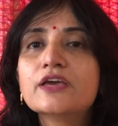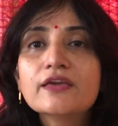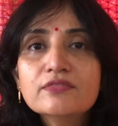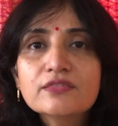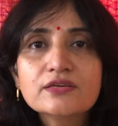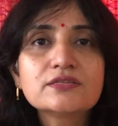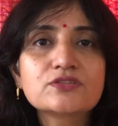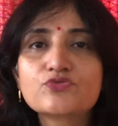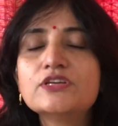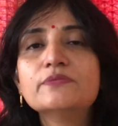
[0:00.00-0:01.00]
in this
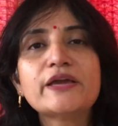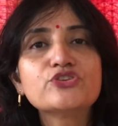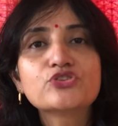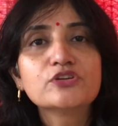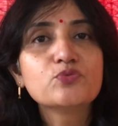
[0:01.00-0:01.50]
three-dimensional